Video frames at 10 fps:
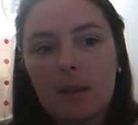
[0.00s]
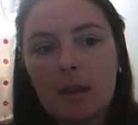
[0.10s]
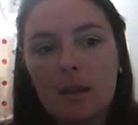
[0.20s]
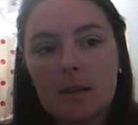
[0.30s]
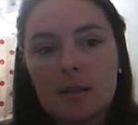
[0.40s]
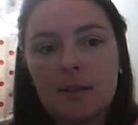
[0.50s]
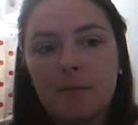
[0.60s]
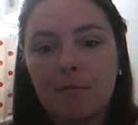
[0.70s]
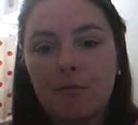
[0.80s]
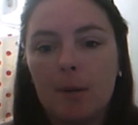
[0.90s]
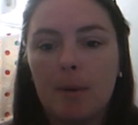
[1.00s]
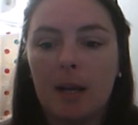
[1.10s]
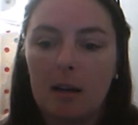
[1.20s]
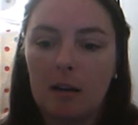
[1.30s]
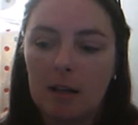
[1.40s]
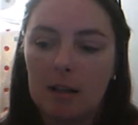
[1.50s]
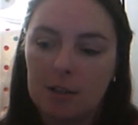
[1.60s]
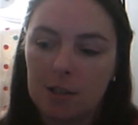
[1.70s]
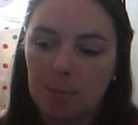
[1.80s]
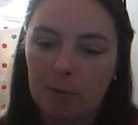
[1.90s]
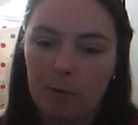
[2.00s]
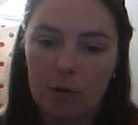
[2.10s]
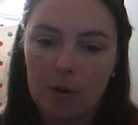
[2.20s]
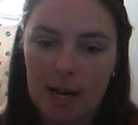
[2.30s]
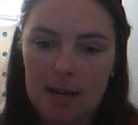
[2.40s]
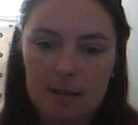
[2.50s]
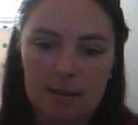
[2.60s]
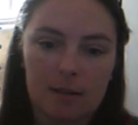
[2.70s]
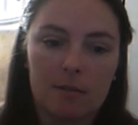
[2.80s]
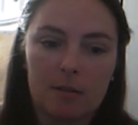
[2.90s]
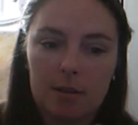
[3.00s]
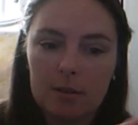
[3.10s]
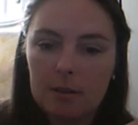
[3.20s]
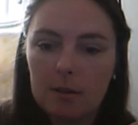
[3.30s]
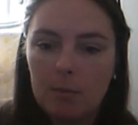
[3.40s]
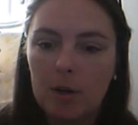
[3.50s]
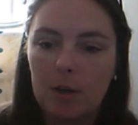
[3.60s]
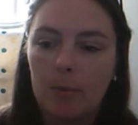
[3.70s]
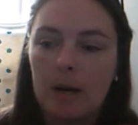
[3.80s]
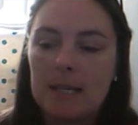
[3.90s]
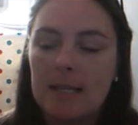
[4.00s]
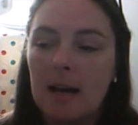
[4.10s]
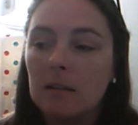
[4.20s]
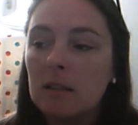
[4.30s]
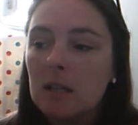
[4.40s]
Sin 3 being like they're just before cancer, and work your way down.